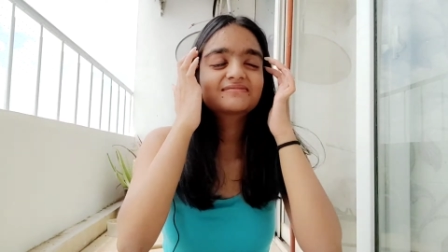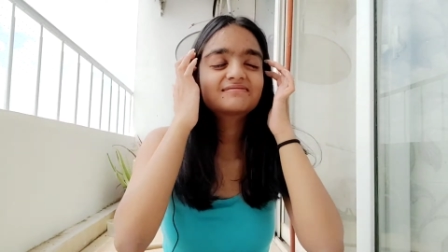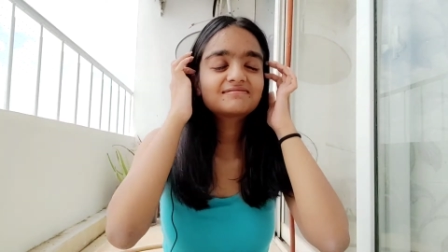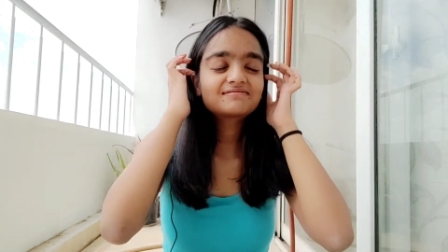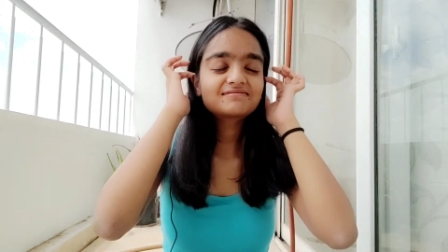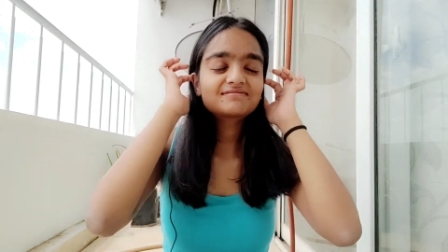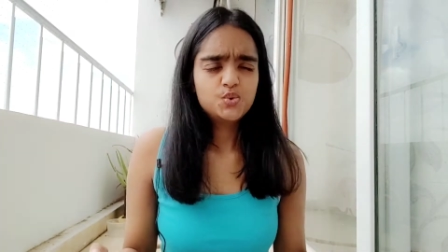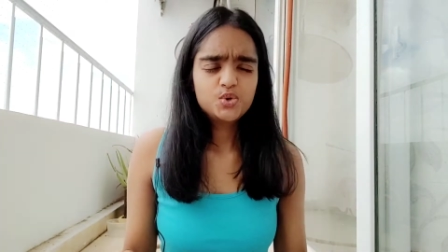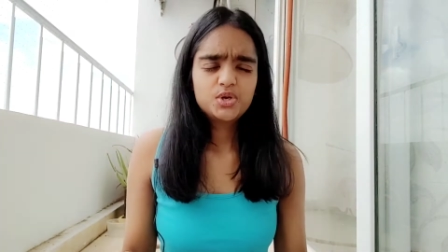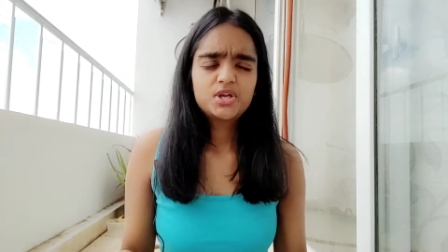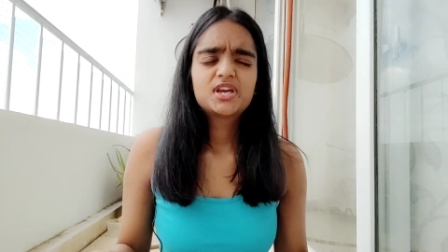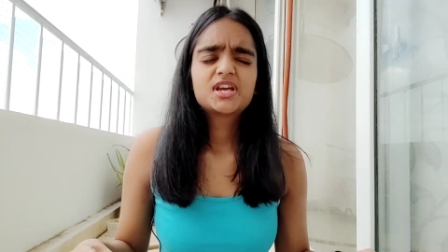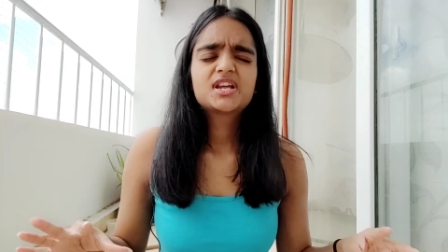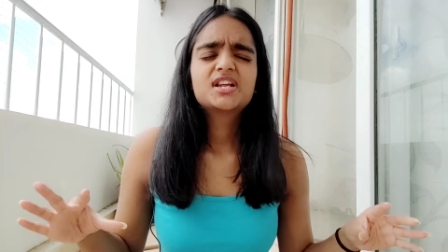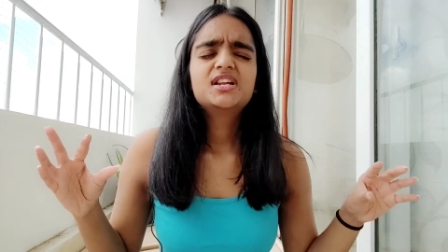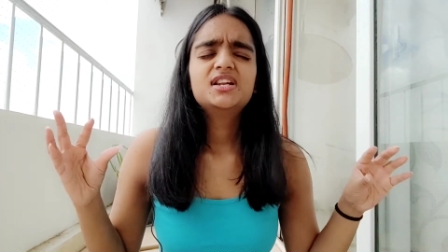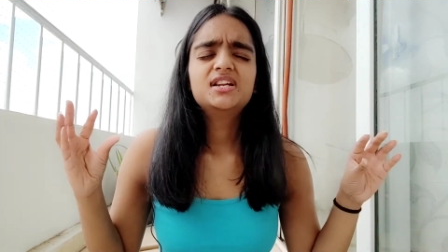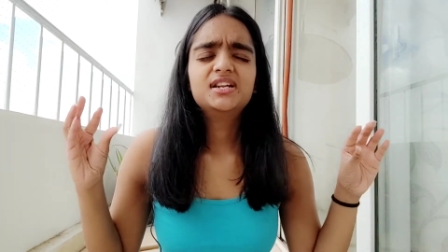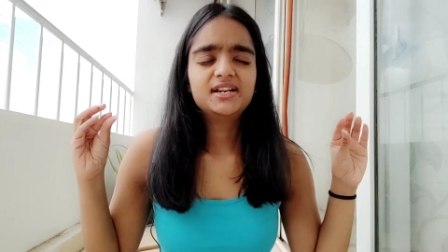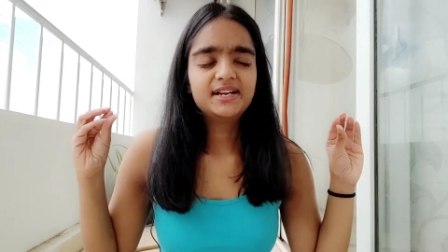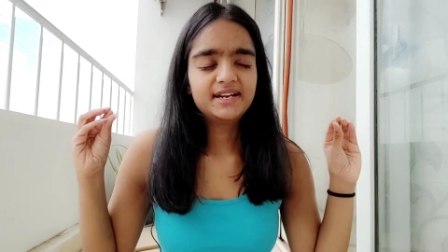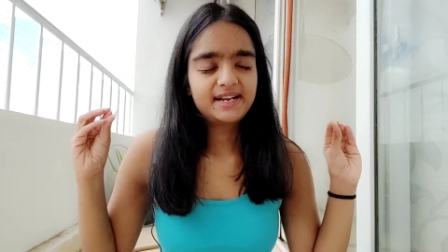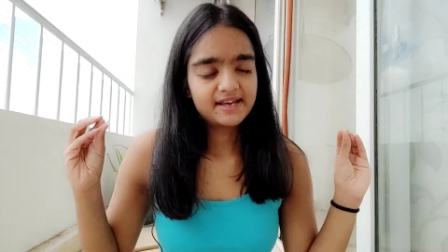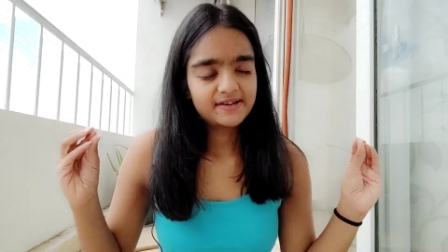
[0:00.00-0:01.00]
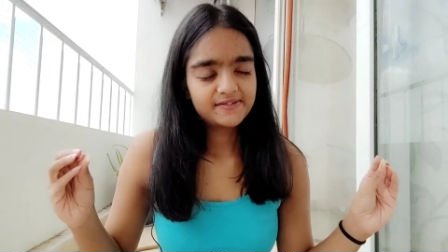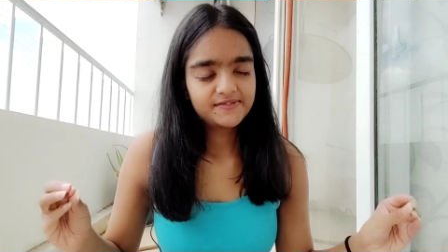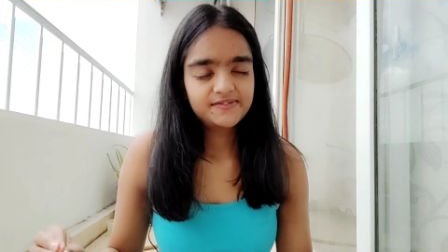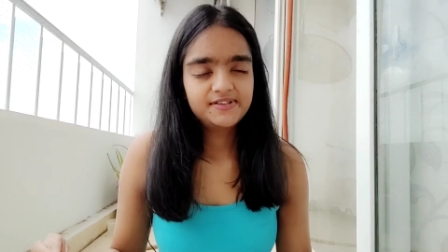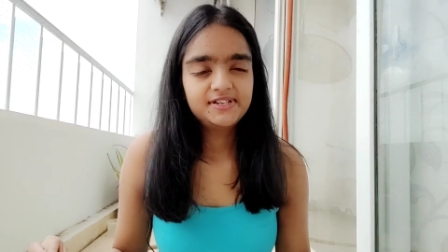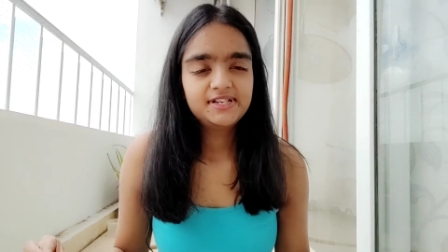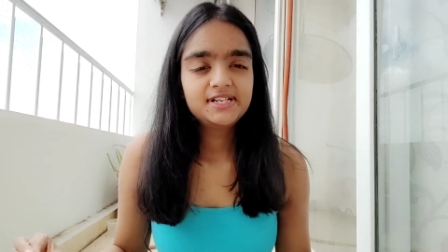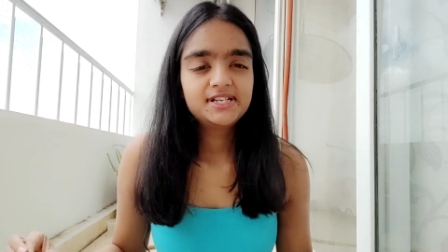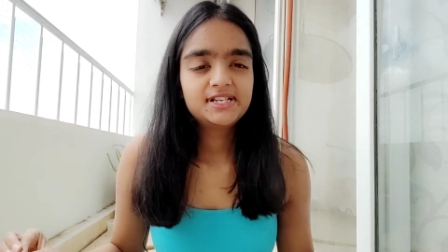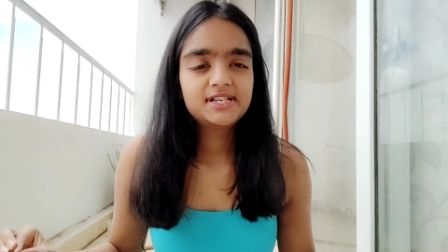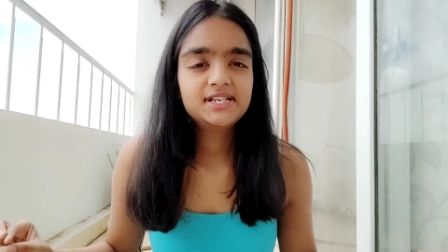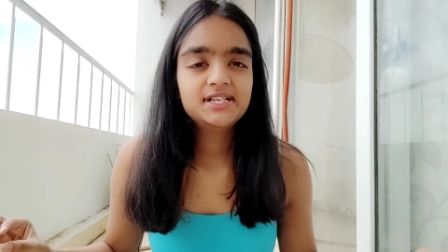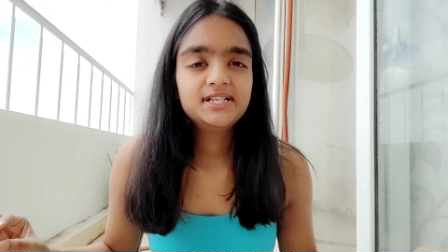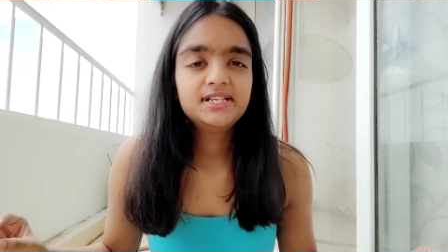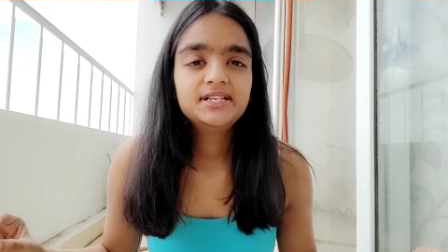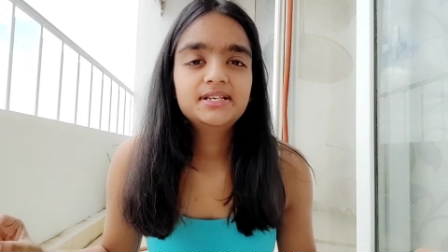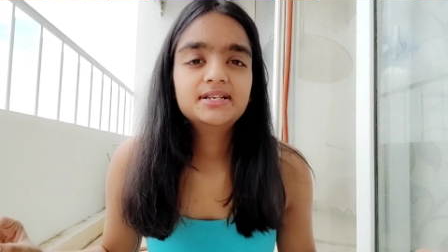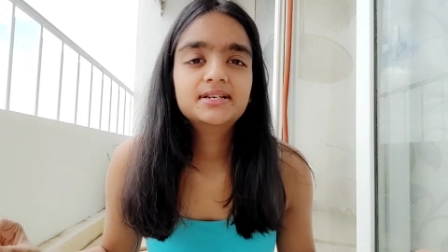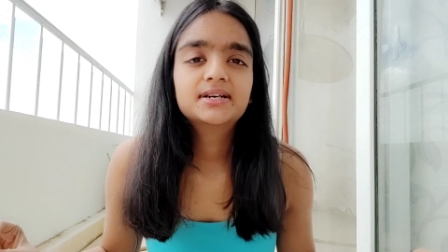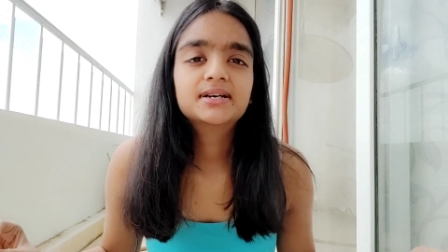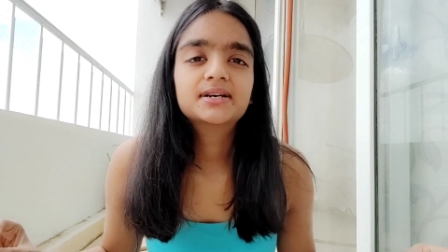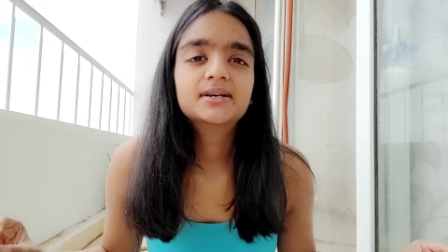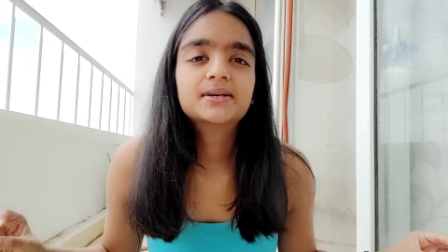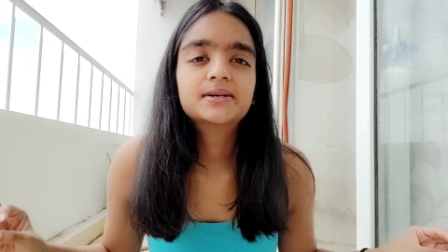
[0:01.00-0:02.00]
you can
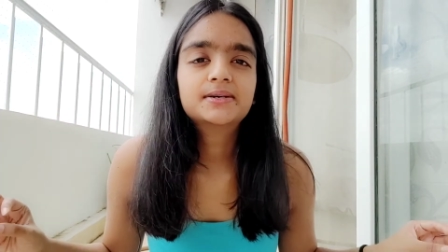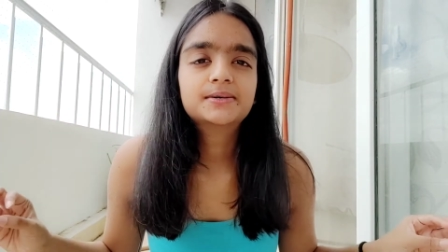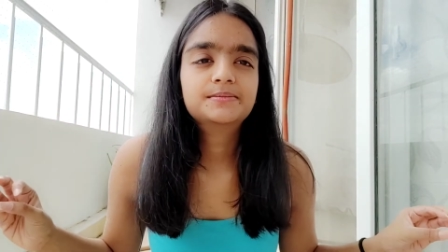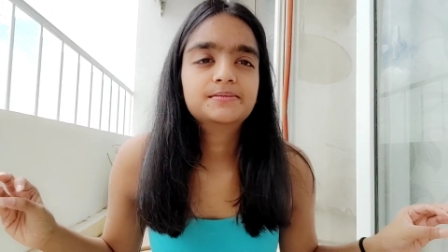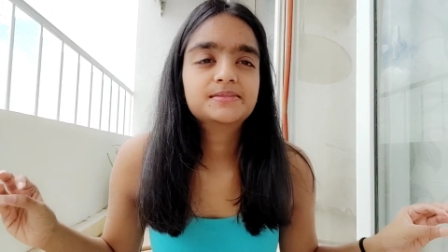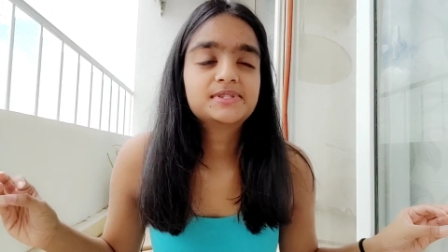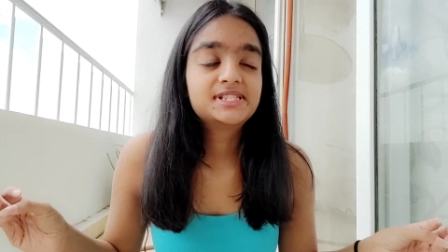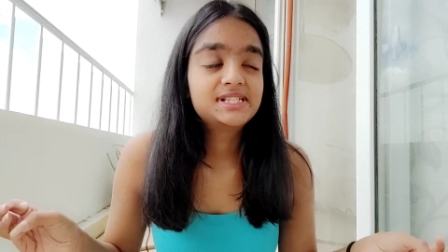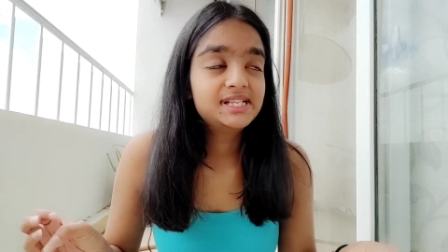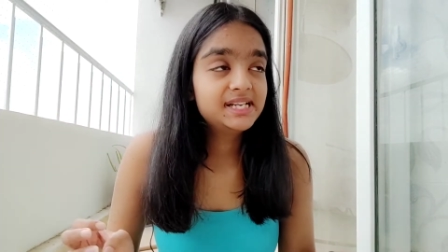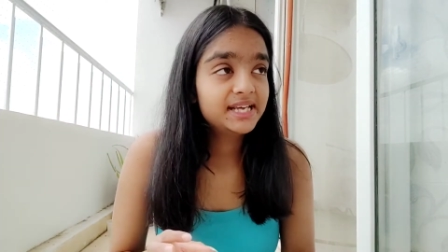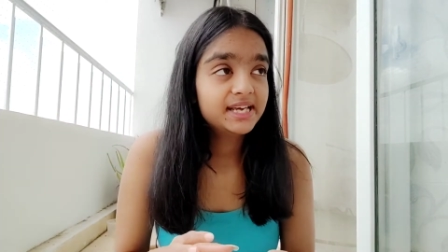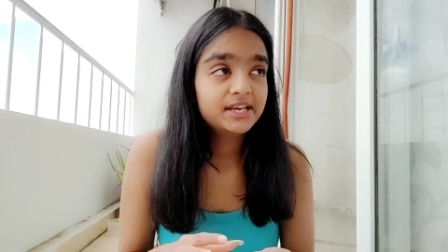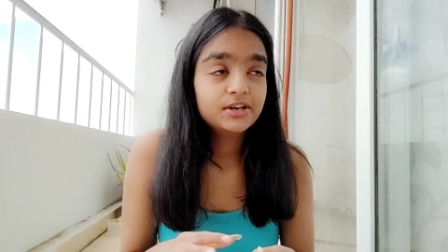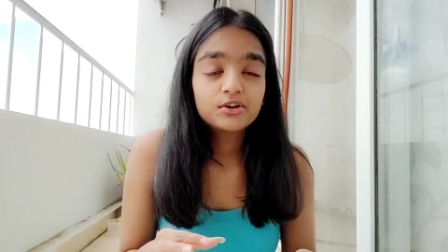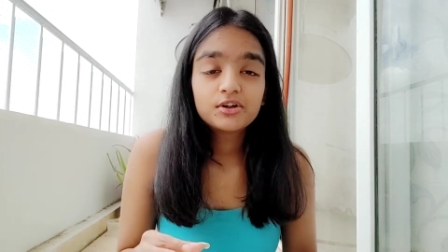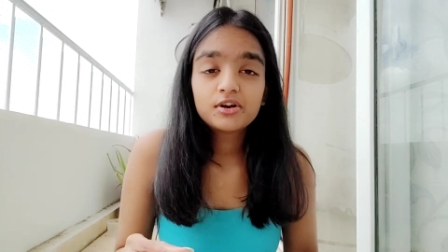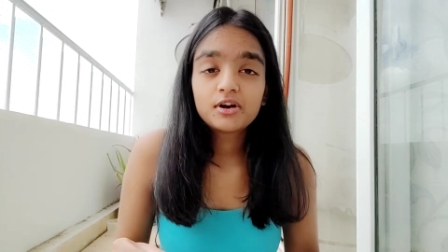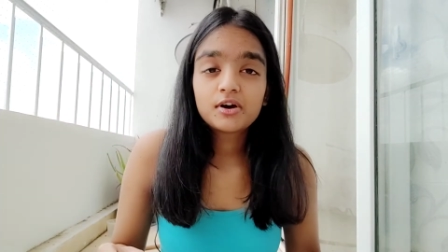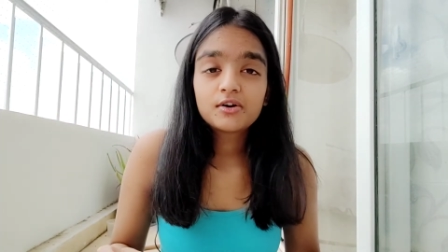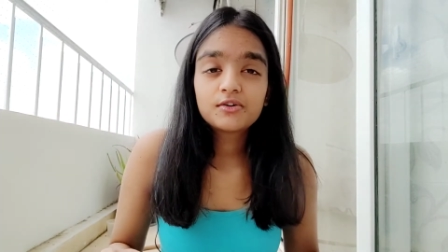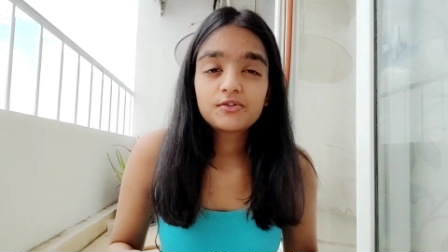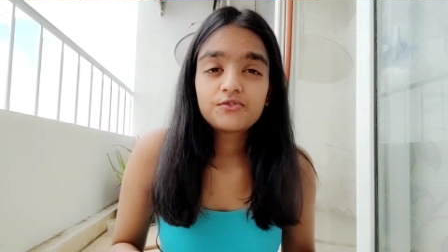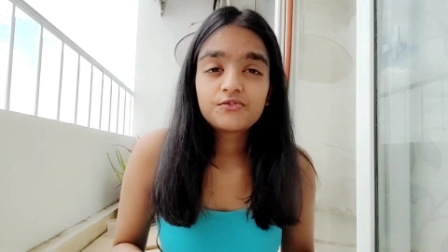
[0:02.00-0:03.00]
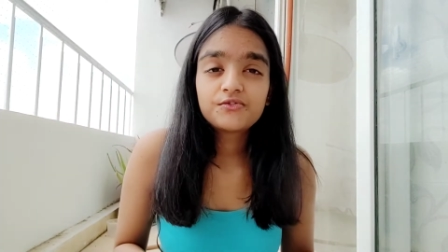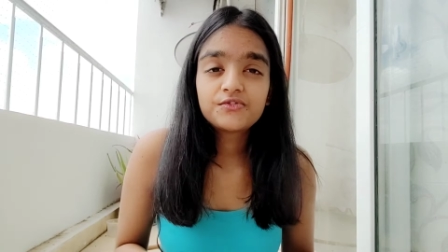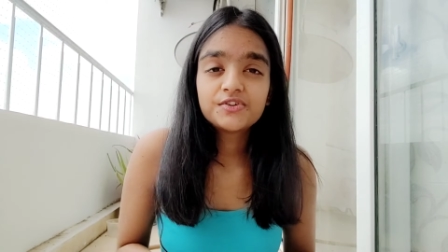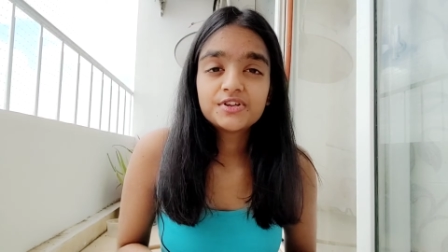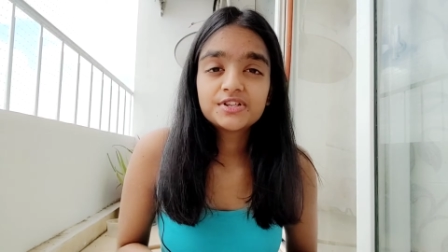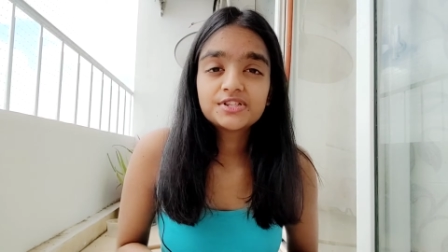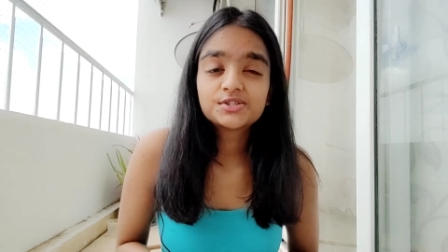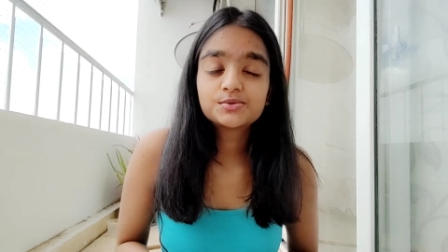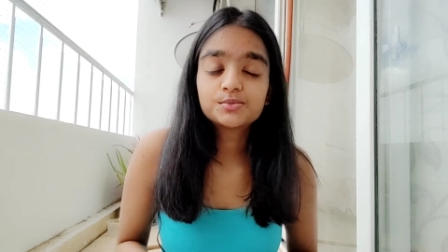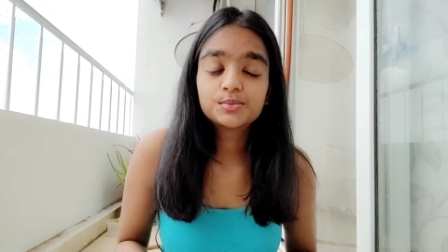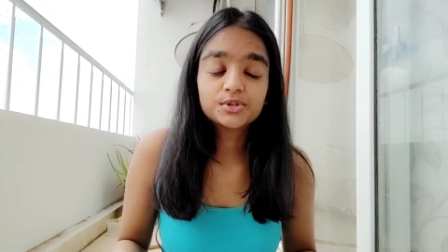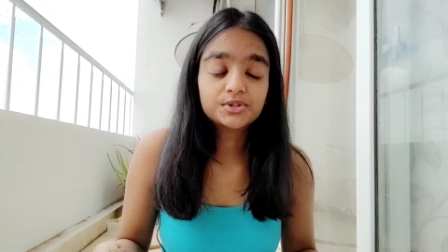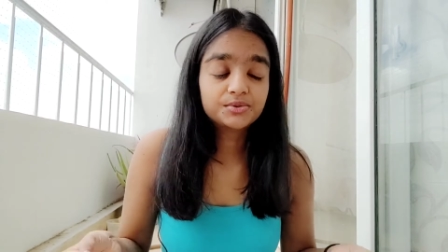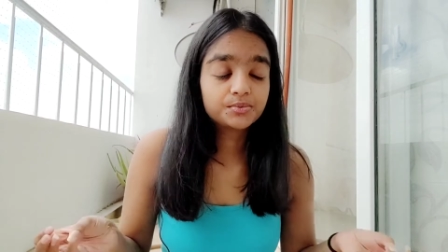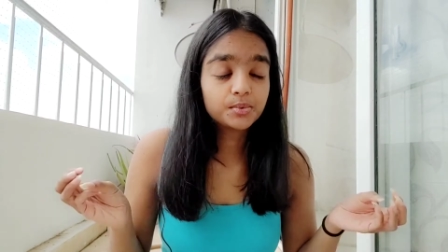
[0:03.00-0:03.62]
definitely slay your outfits with